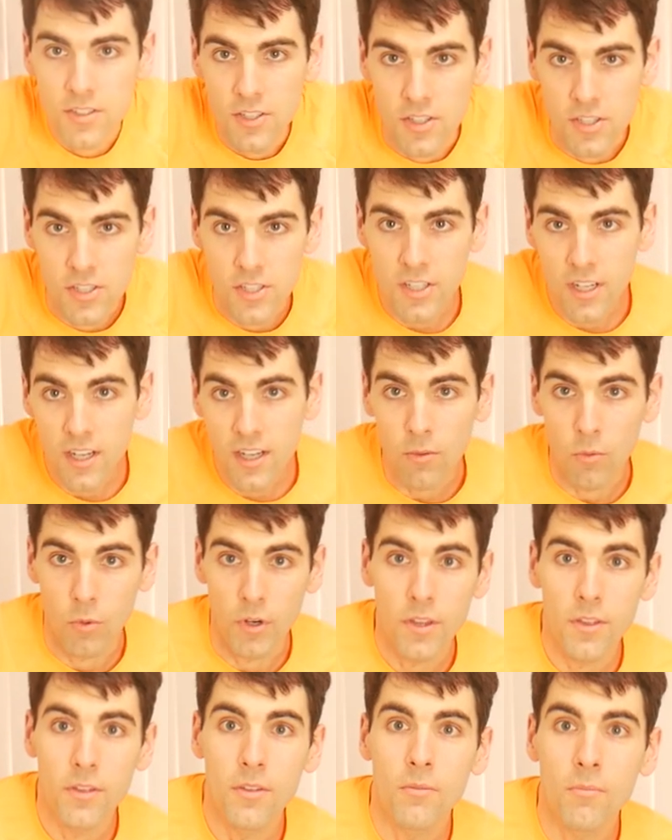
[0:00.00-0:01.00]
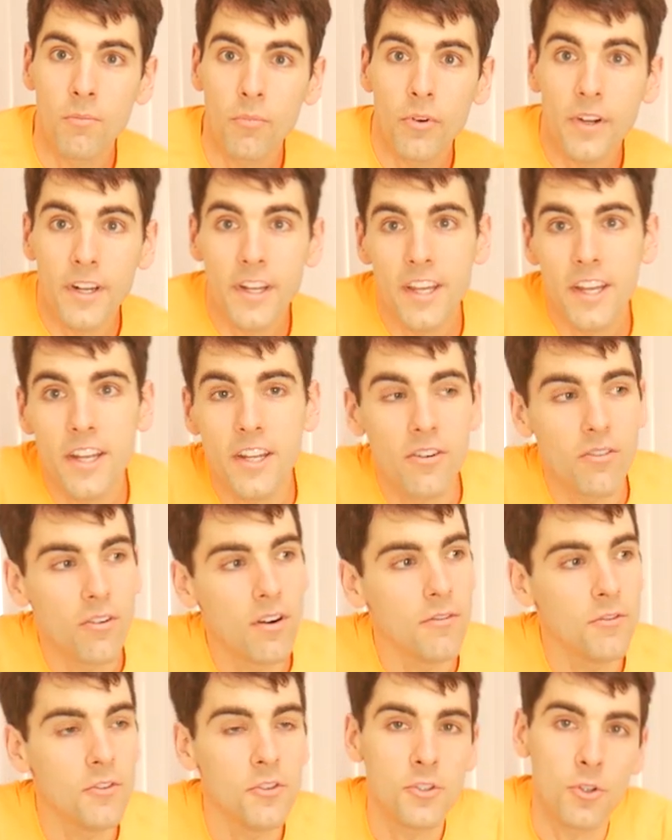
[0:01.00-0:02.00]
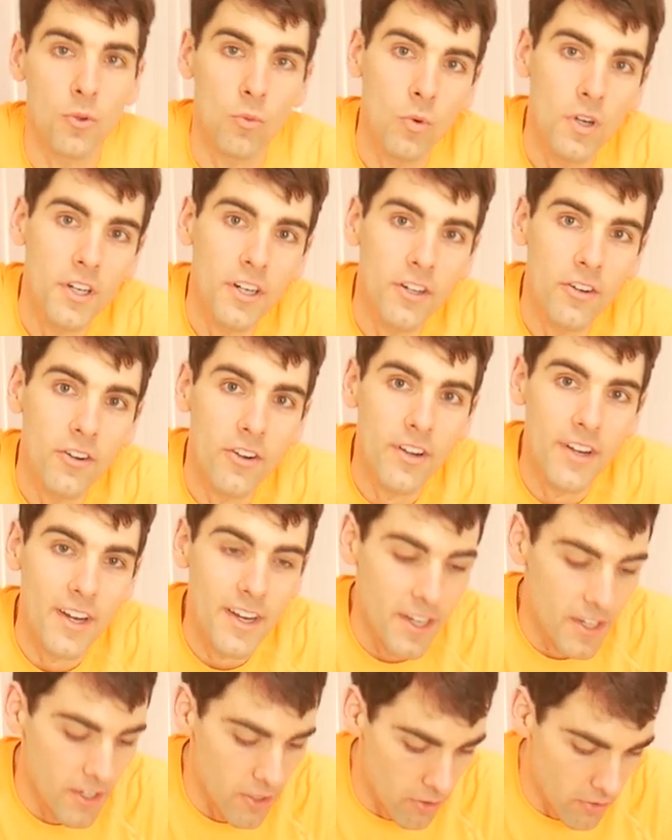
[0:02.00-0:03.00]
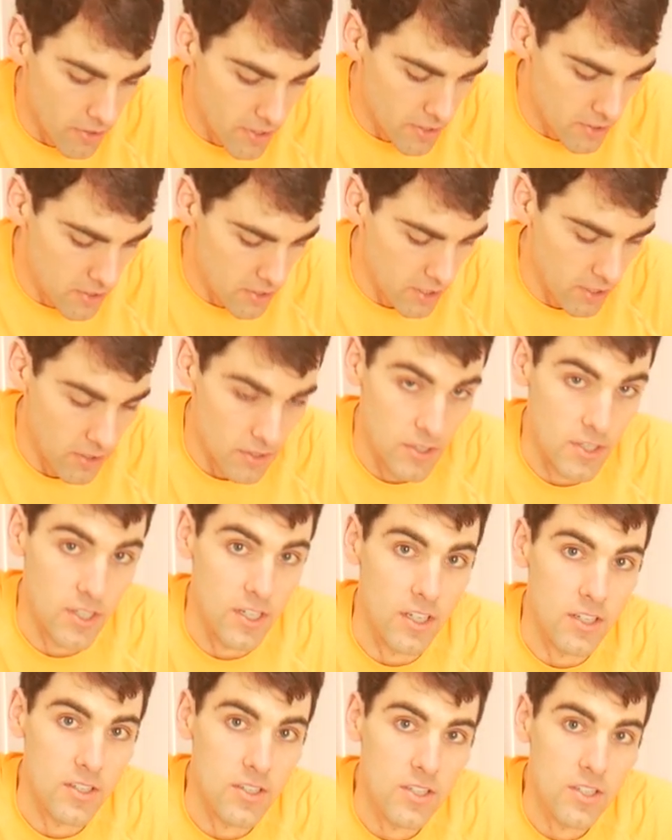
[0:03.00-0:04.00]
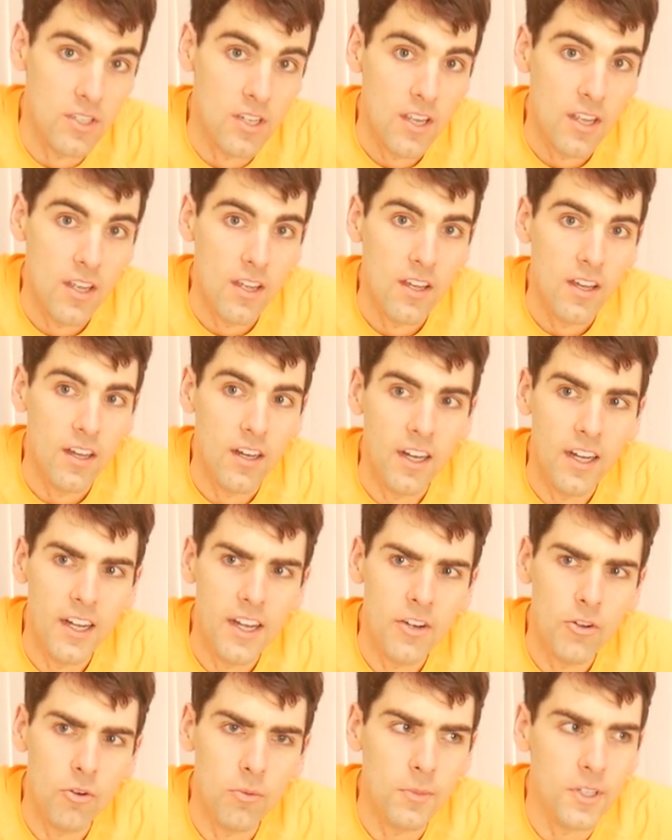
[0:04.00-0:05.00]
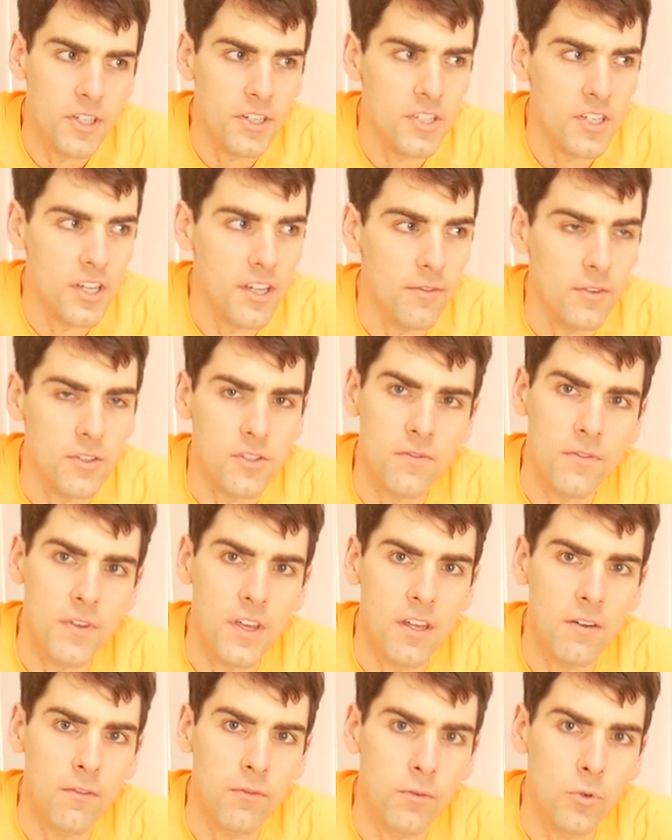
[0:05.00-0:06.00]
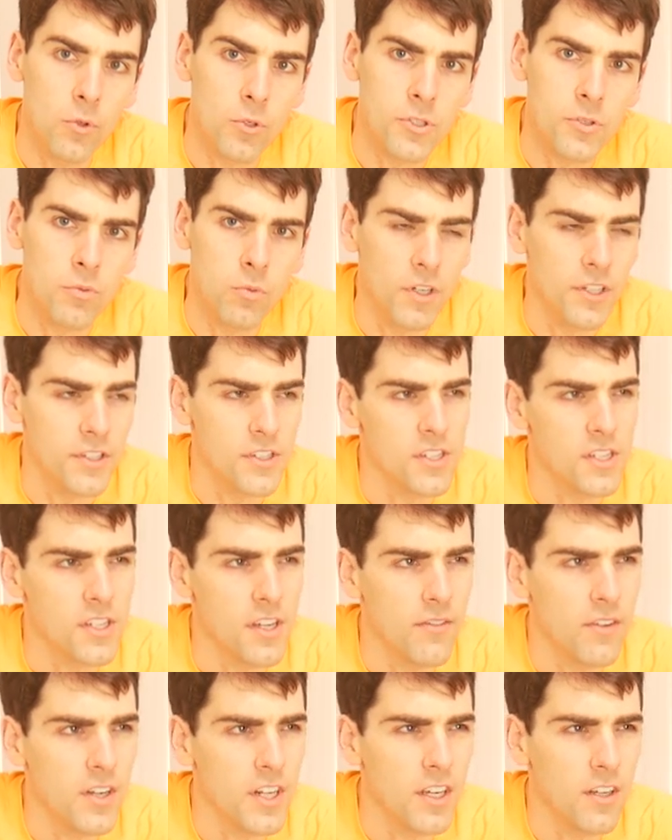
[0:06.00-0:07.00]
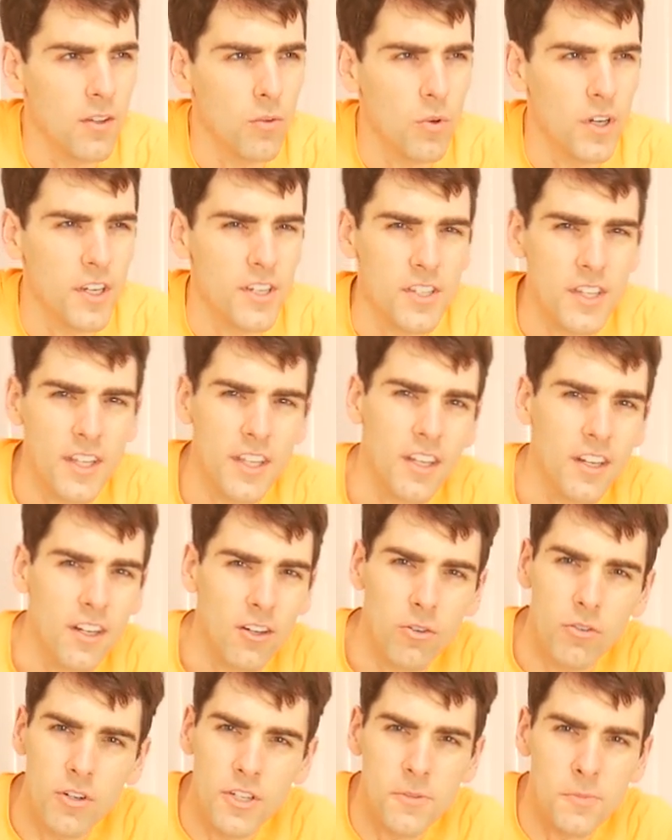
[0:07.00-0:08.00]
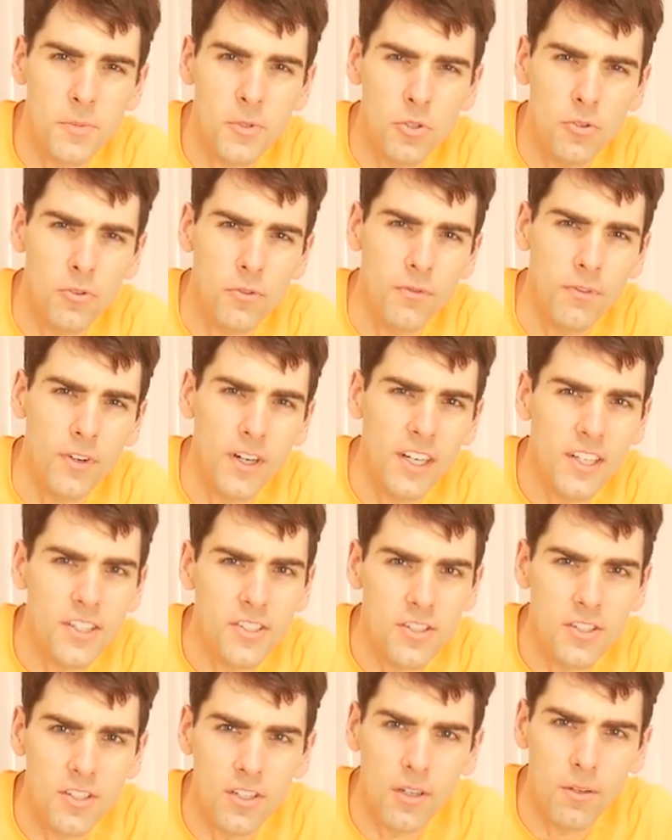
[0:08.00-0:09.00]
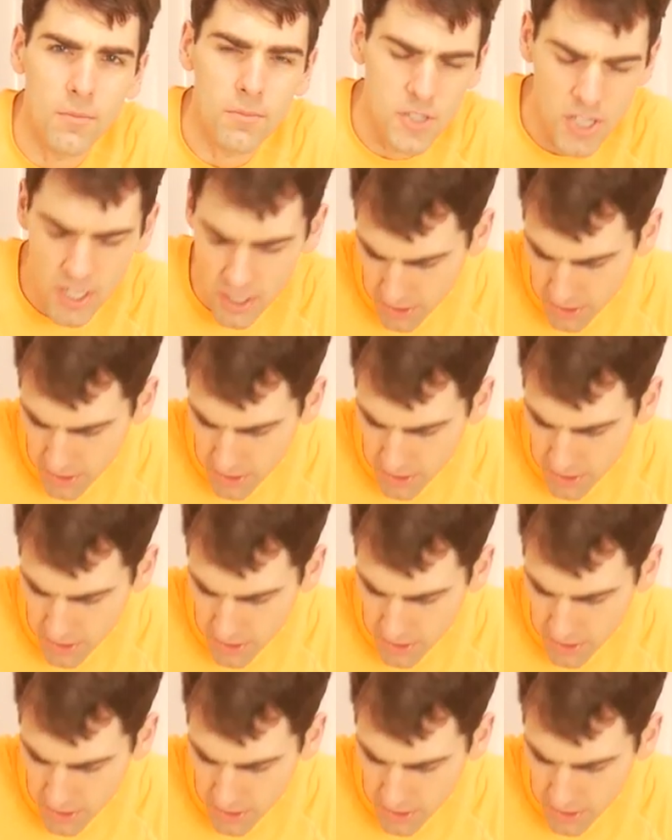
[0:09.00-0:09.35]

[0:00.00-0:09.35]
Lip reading: To start with, preheat your oven to 180 degrees Celsius. I normally say if it's fan force 170, otherwise they can crisp too fast, see